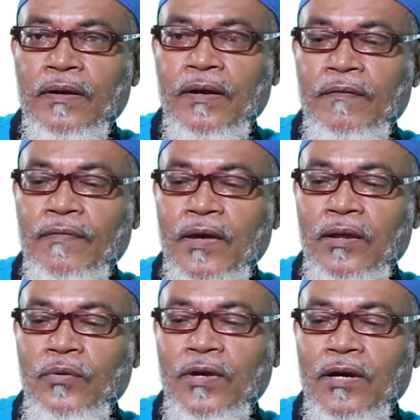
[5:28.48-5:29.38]
and
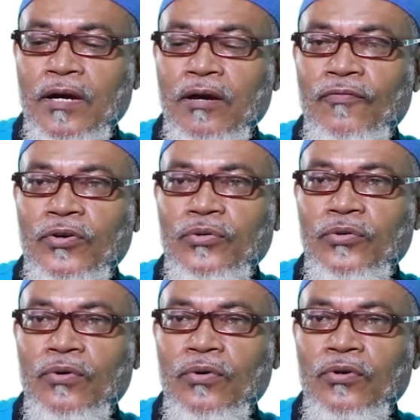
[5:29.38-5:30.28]
then we have what you
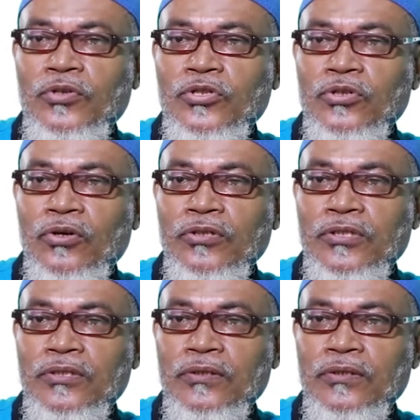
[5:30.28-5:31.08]
call short,